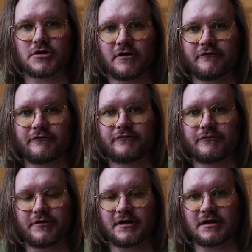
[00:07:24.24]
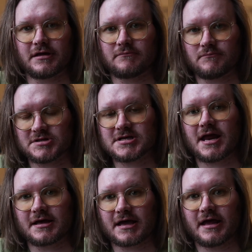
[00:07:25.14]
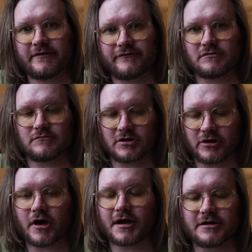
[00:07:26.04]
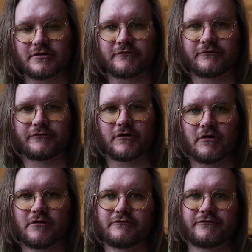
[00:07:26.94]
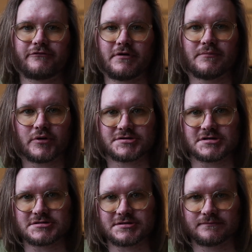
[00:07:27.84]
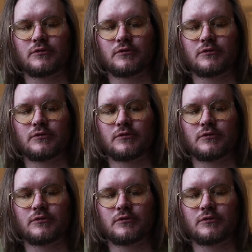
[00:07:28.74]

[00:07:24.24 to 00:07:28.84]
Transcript: of the Metallic Elephant line of embossers.